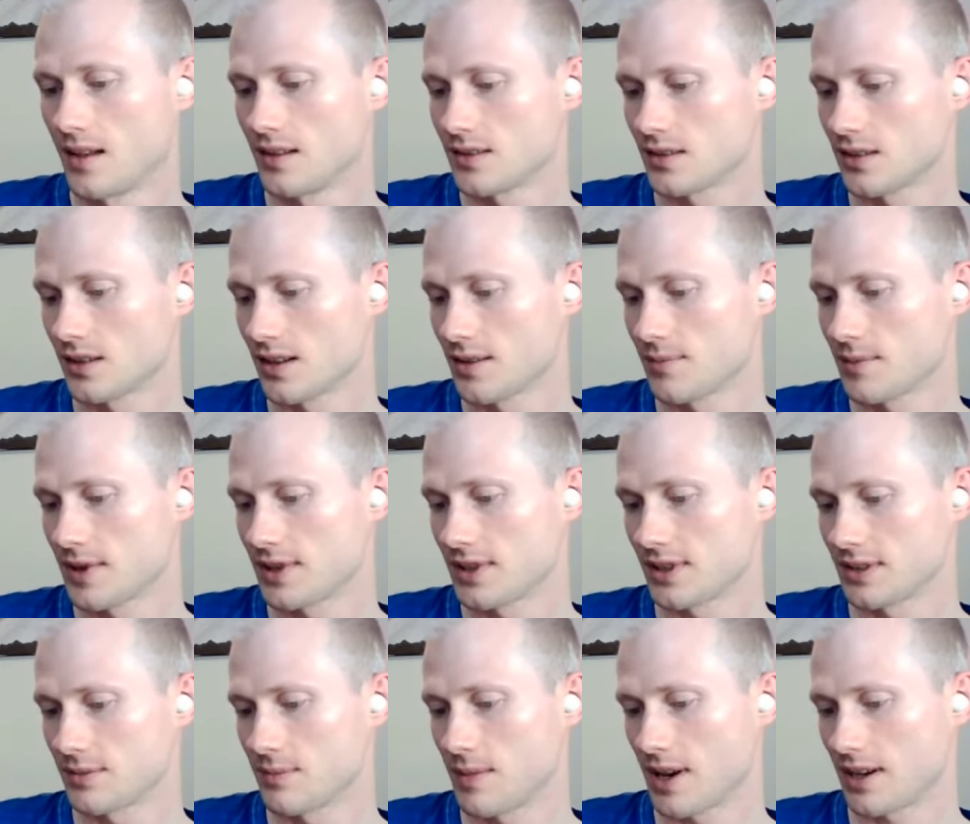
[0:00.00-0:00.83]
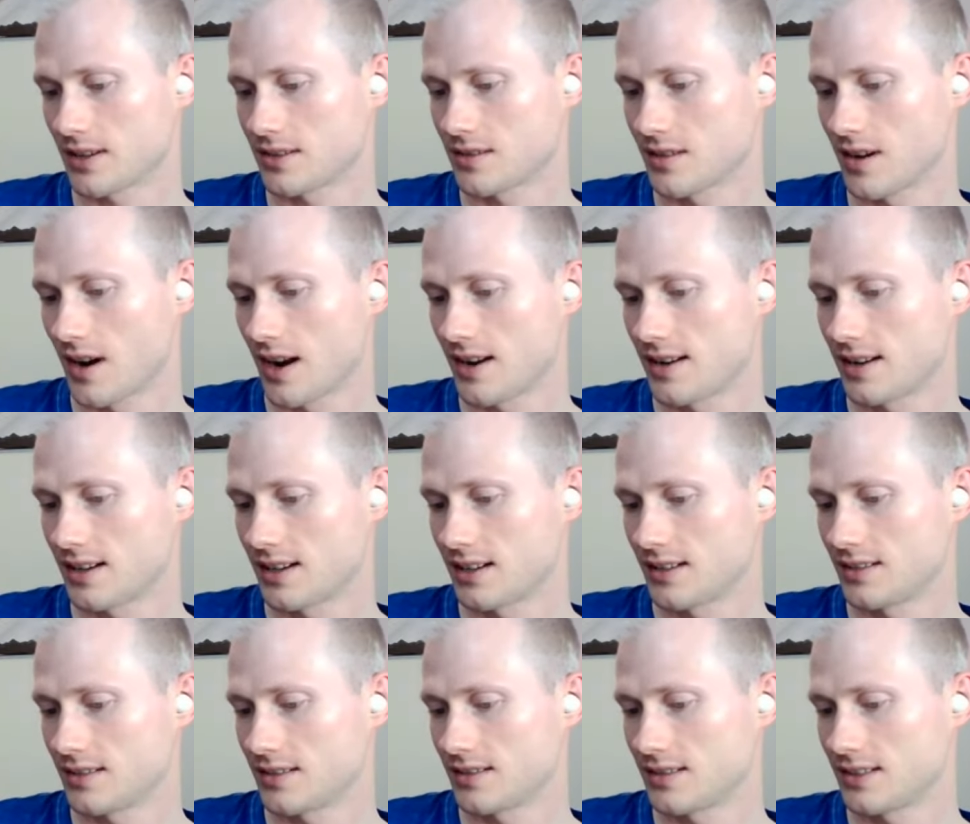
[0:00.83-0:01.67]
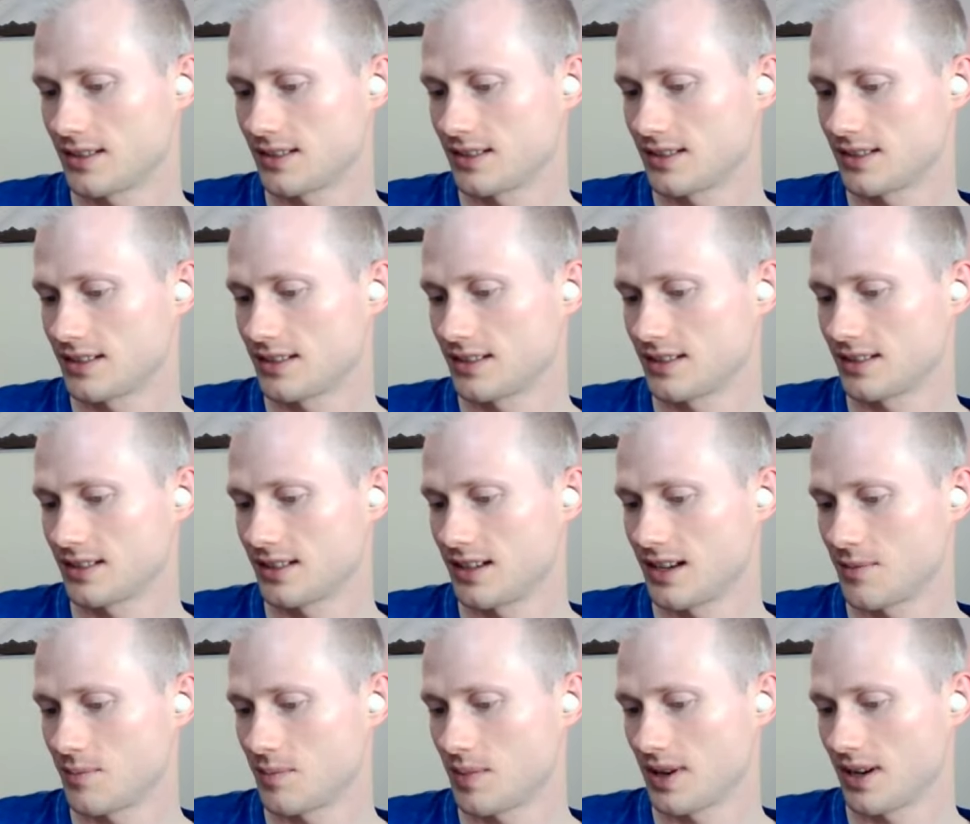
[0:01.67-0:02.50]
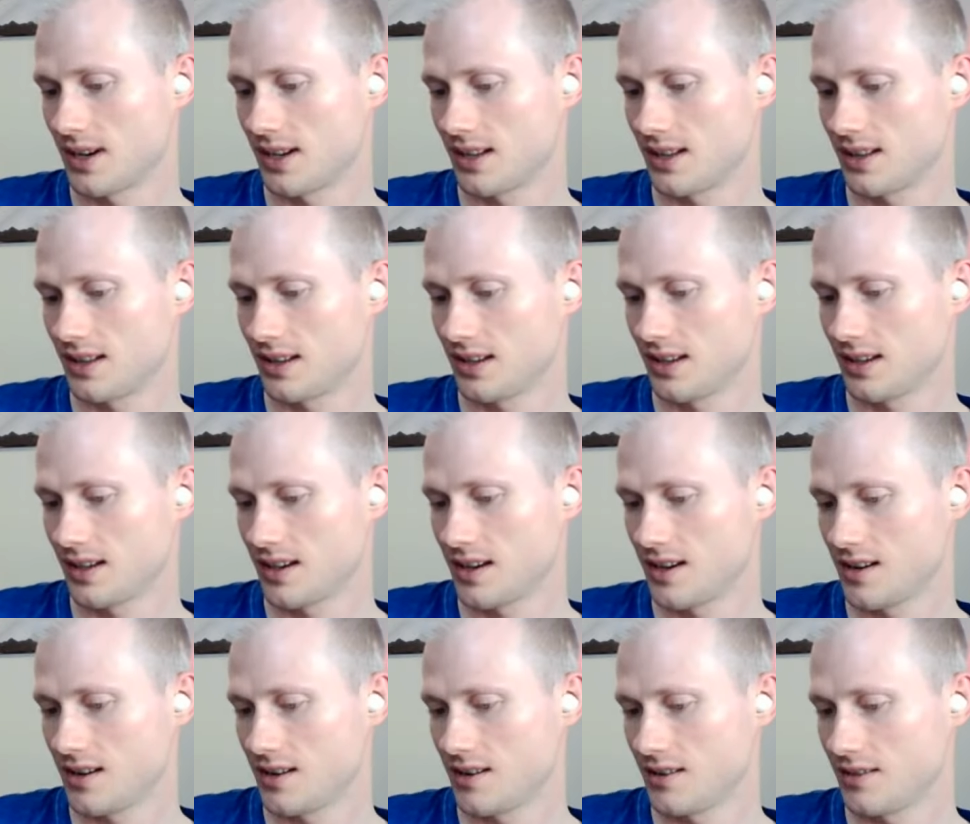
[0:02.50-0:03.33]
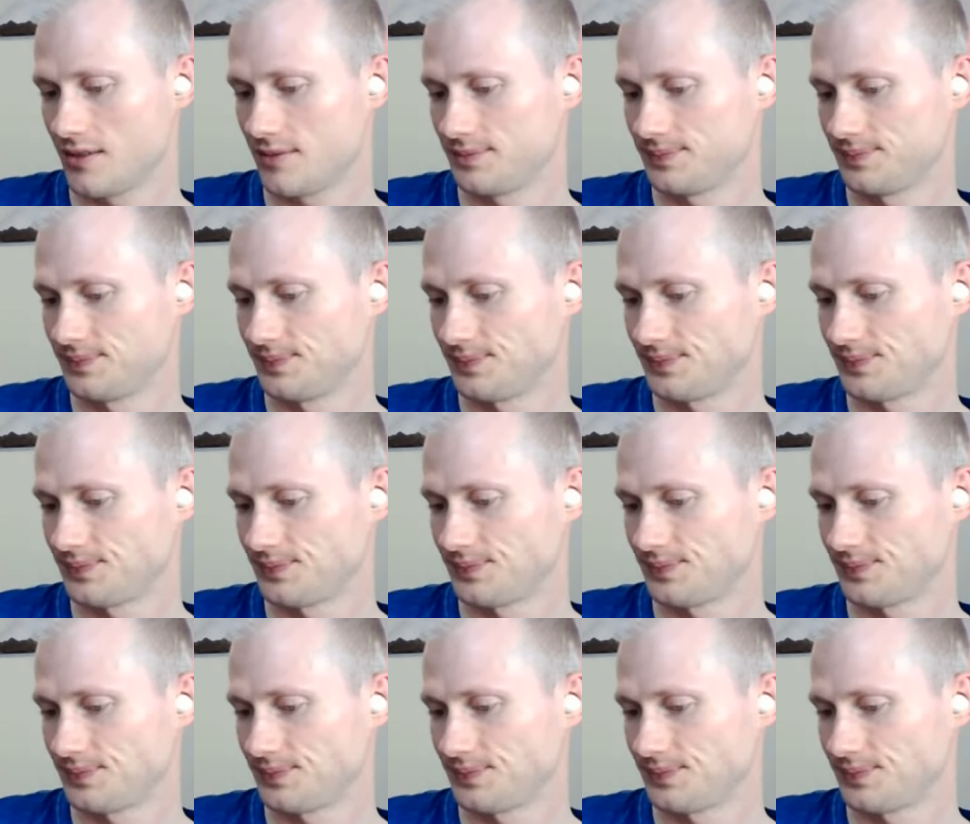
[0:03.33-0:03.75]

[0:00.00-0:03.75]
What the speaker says: So let me just make sure I didn't skip anything here.